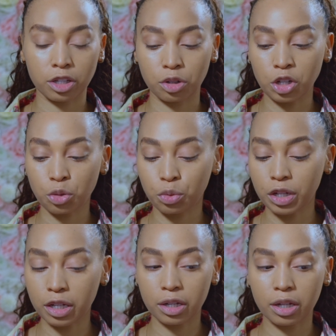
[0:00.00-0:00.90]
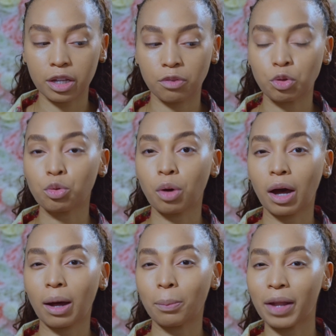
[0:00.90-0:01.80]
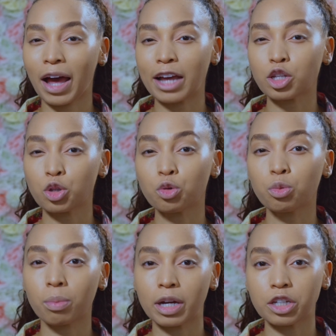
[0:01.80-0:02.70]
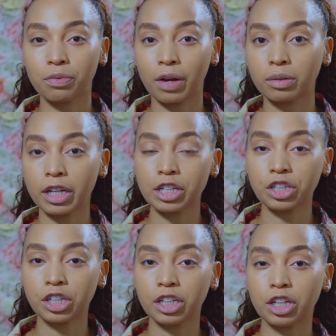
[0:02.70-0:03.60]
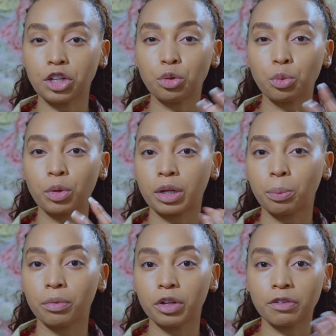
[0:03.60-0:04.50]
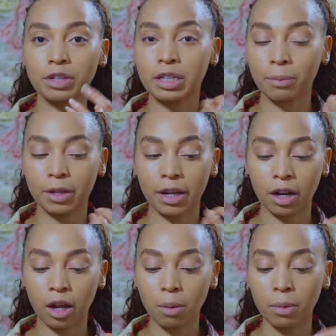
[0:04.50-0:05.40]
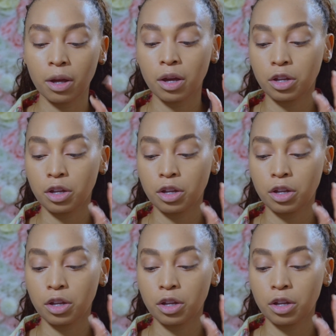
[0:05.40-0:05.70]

So that's really good if you apply too much foundation and you want to lift some of that up.